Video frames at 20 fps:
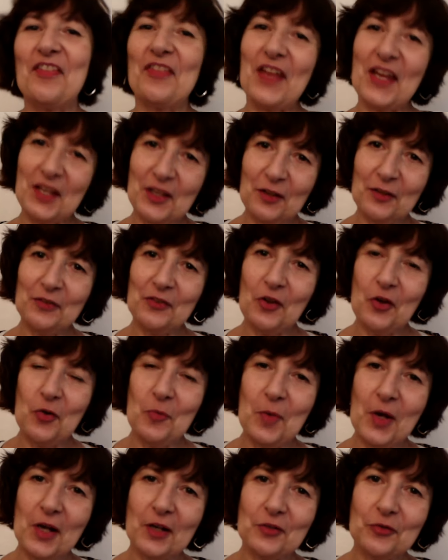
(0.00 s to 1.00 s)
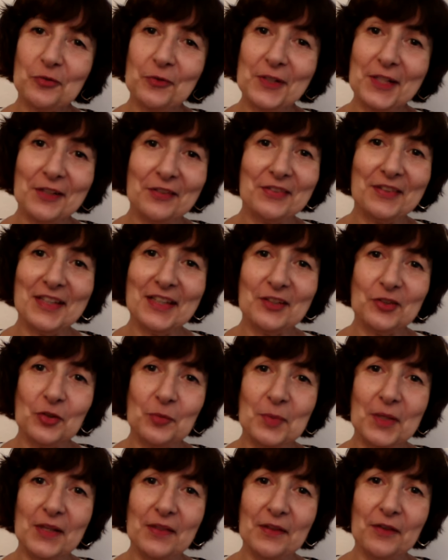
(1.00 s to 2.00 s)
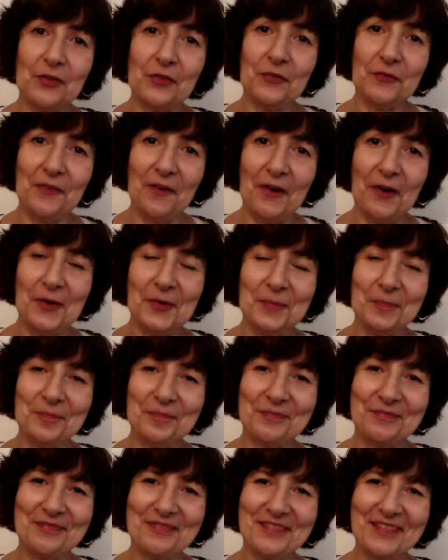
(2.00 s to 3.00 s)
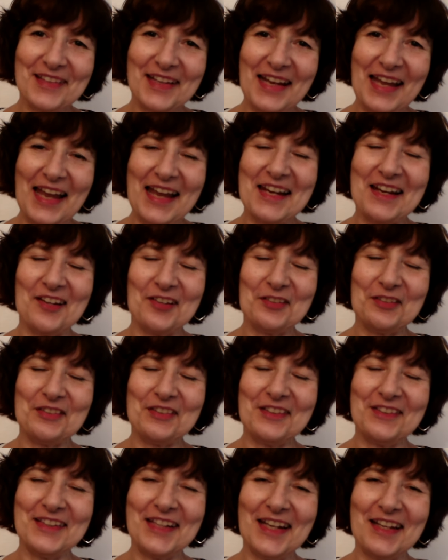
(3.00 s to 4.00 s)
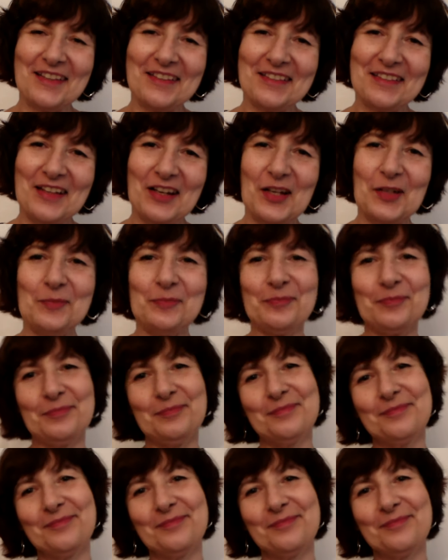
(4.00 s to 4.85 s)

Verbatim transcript: thank you so much for listening to me this far, and I'll see you next time.